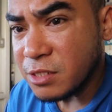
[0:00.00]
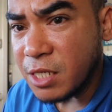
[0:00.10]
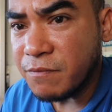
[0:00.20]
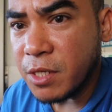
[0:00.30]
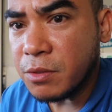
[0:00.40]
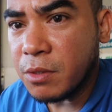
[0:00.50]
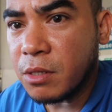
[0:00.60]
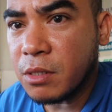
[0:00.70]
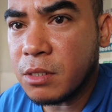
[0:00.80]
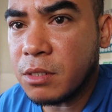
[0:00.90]
something
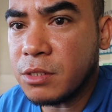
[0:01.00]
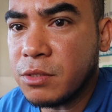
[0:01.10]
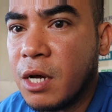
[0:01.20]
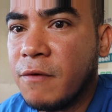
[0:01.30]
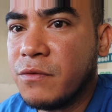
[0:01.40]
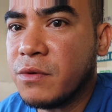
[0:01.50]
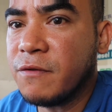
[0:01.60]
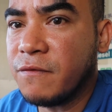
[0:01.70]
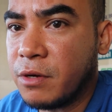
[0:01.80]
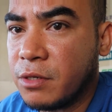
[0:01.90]
wrong, or you have to
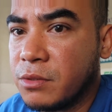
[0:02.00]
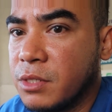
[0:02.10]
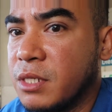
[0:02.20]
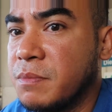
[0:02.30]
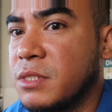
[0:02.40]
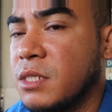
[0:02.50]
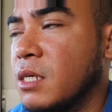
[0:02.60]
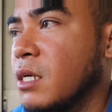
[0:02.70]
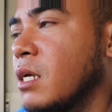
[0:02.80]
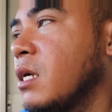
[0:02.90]
refer to the DeepSea.